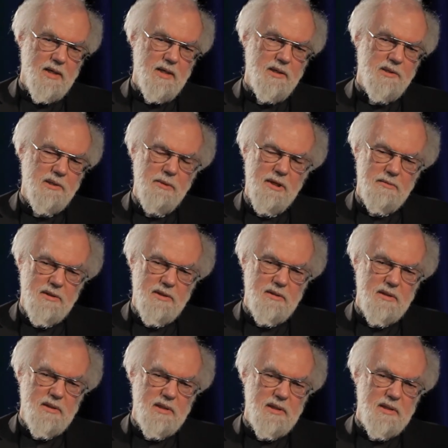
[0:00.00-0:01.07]
It's about
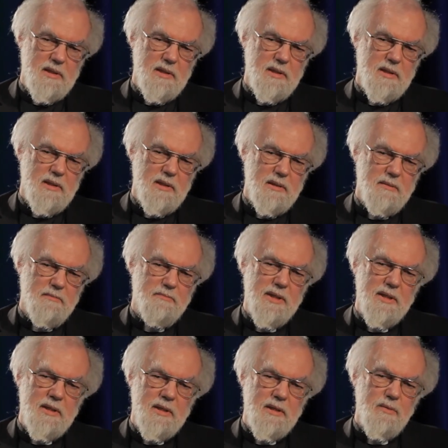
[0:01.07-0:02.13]

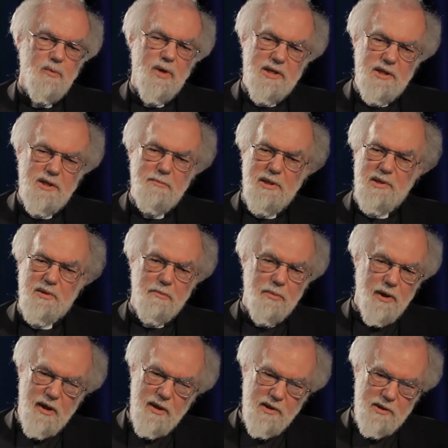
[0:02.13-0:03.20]
being ready to be
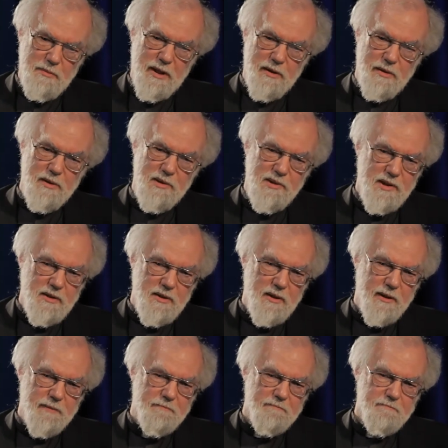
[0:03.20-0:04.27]
surprised by God,
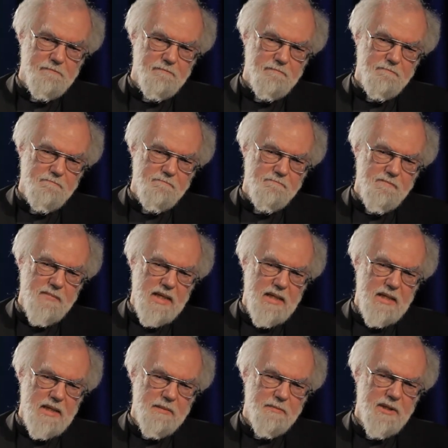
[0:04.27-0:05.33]
certainly.
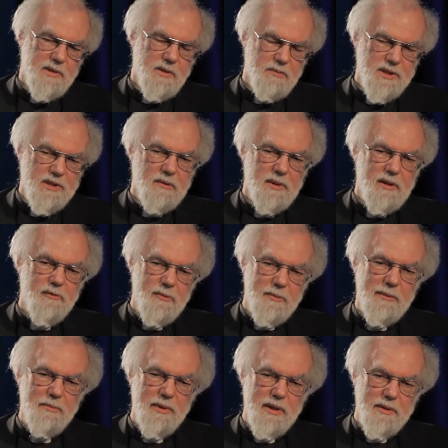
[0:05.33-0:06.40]
But it's also about
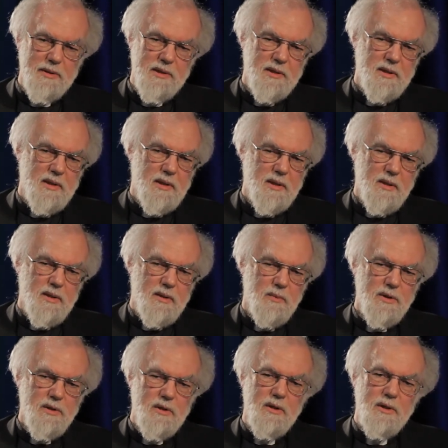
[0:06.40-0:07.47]
remembering that
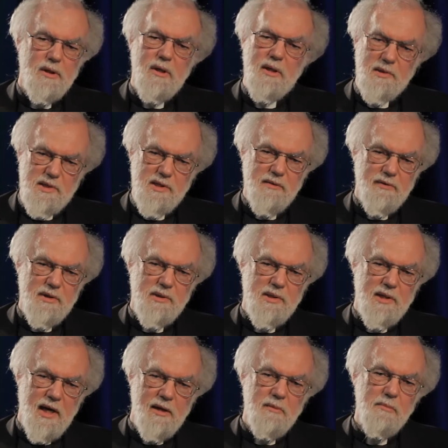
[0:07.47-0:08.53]
what God asks of us
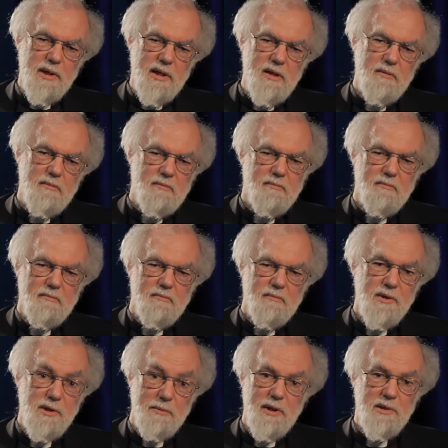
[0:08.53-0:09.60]
can be,
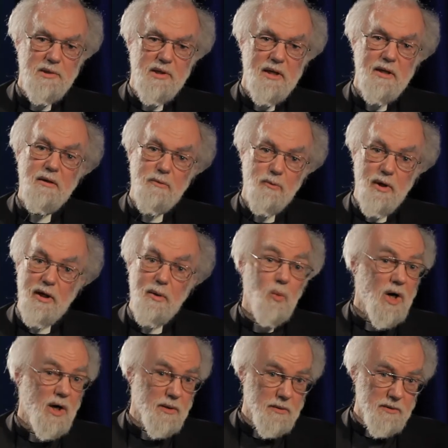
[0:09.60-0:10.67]
as you might say, really
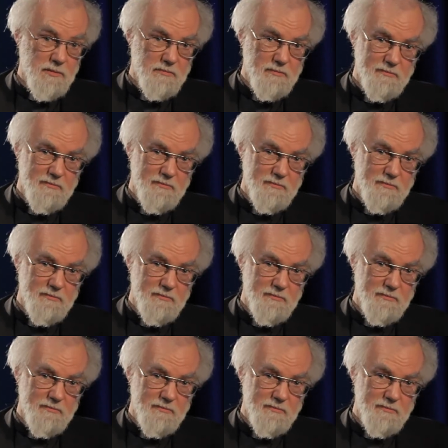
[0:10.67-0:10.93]
wild.